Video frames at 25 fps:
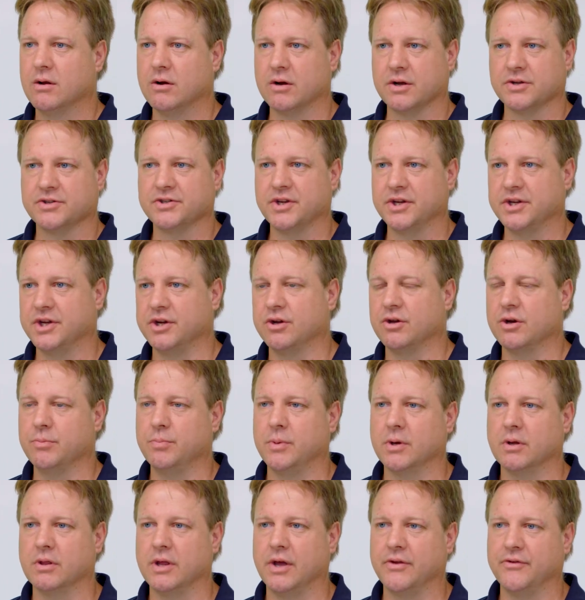Like I said, you've got to
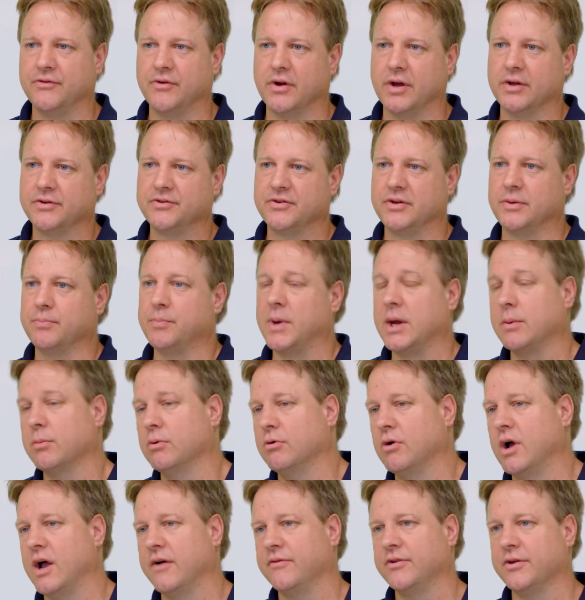build that trust, and
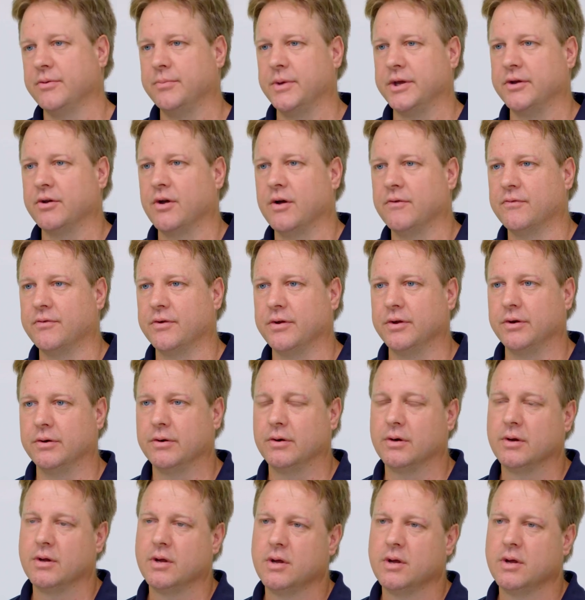people have to be confident